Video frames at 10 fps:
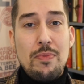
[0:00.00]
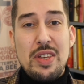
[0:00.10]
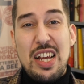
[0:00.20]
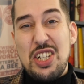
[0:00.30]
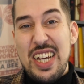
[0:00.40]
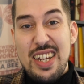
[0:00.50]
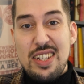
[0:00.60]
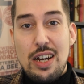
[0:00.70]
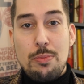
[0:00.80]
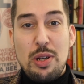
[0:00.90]
It's actually
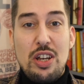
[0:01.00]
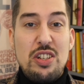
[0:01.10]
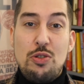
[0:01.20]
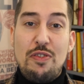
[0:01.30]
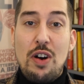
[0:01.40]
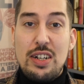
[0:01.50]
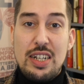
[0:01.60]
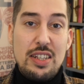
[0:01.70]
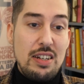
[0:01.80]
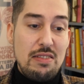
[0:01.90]
easier because you'll find
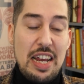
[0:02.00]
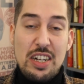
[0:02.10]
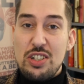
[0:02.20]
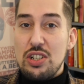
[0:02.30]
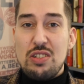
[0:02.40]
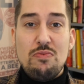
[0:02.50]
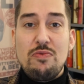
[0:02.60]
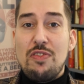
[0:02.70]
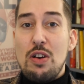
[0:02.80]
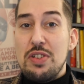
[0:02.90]
that the ink just
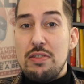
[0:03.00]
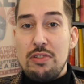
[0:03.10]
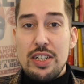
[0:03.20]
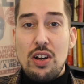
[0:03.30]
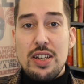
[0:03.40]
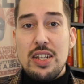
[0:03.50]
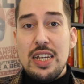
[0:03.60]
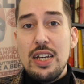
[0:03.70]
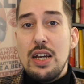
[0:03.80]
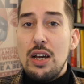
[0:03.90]
flows in really
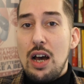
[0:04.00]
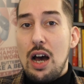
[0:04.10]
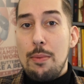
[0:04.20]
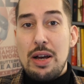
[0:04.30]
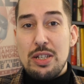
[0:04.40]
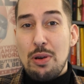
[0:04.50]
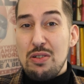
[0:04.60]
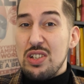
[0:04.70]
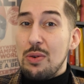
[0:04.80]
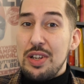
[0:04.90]
nicely, as
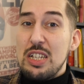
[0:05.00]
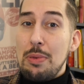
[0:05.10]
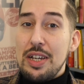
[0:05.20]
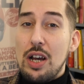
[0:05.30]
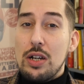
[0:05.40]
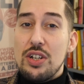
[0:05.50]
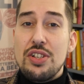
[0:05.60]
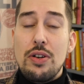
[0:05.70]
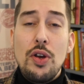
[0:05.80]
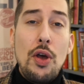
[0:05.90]
opposed to someone that's a bit younger.
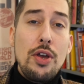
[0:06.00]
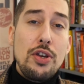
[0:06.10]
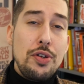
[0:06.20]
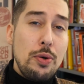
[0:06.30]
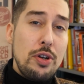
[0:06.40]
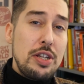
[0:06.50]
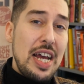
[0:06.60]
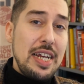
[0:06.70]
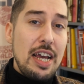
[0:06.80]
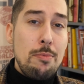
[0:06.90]
So you do want to
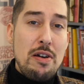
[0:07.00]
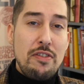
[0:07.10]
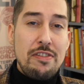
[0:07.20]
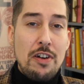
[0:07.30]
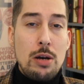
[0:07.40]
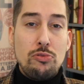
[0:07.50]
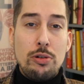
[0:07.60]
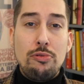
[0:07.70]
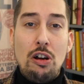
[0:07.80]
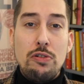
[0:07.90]
take a bit of a firmer
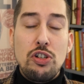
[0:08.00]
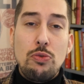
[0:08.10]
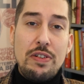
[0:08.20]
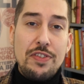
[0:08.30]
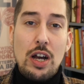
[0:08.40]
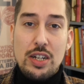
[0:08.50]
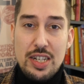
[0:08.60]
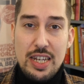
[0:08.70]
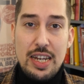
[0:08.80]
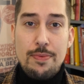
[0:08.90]
approach with younger
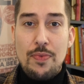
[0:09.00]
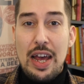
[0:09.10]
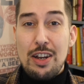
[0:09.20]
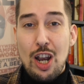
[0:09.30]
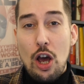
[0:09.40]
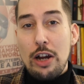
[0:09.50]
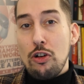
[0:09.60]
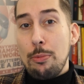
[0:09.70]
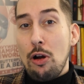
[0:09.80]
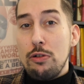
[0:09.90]
skin and a lighter
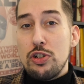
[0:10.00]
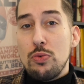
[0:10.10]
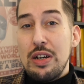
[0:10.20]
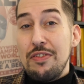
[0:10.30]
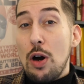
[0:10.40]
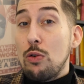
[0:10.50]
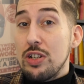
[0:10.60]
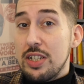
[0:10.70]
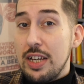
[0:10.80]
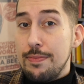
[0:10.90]
approach with older
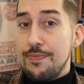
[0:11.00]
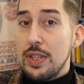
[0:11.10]
skin.